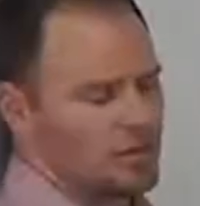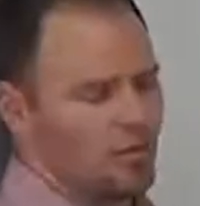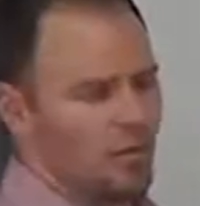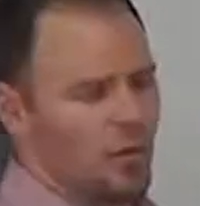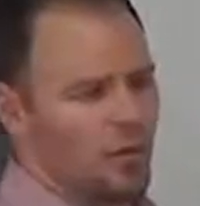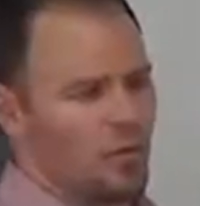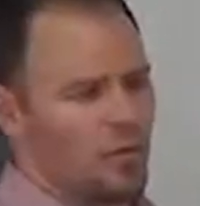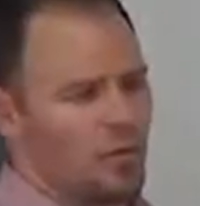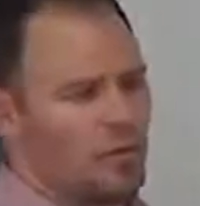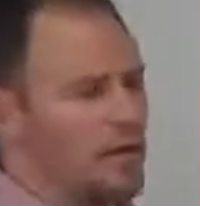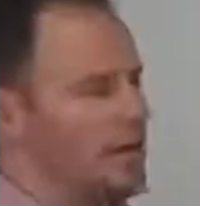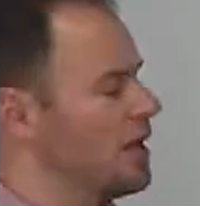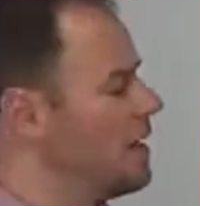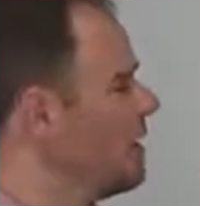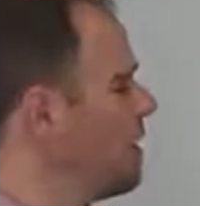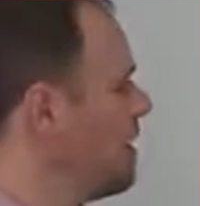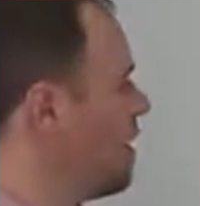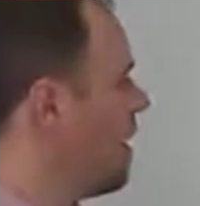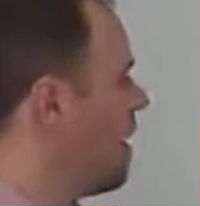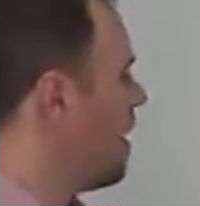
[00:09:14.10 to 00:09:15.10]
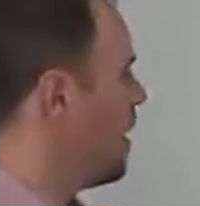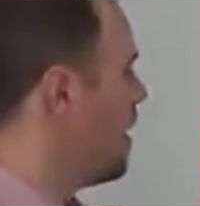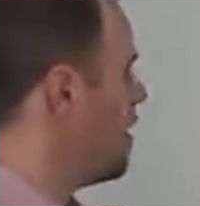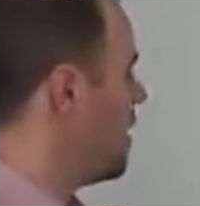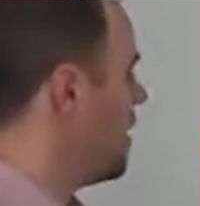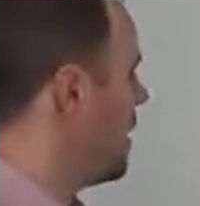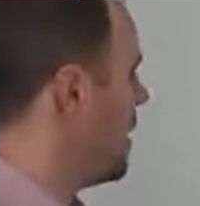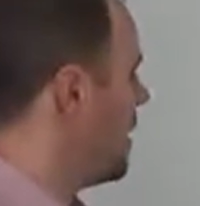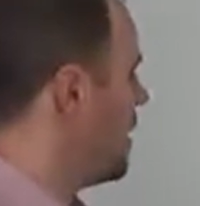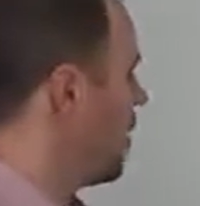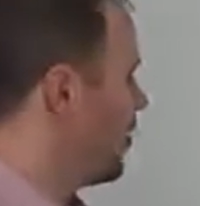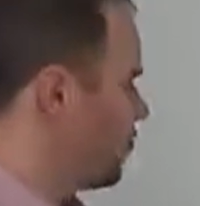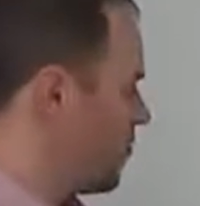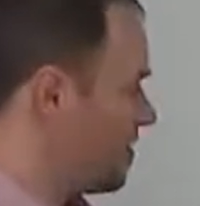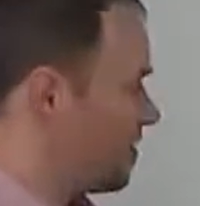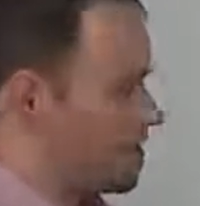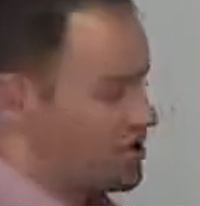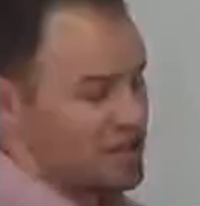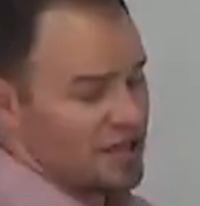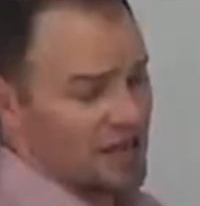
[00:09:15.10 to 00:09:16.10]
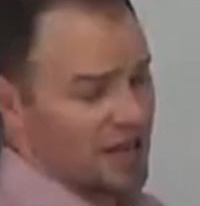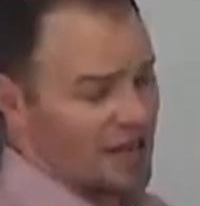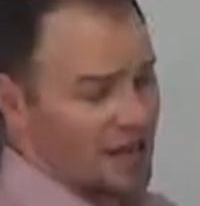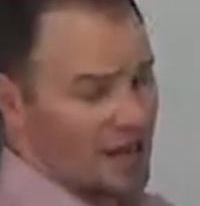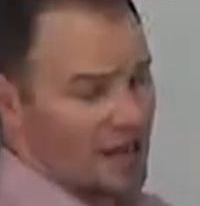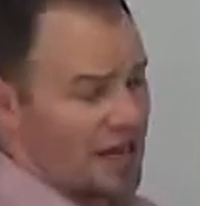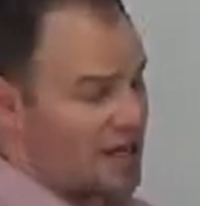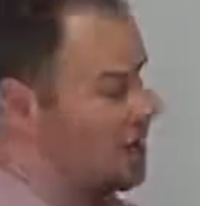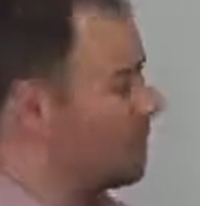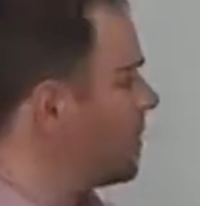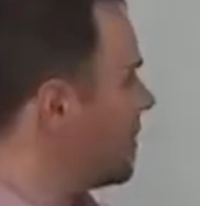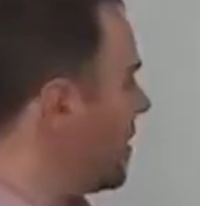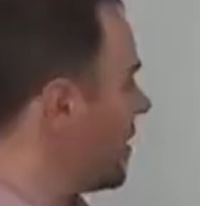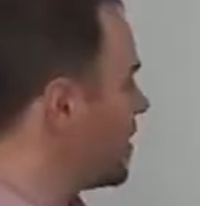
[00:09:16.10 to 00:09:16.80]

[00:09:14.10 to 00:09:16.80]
to the point where we are transitioning again into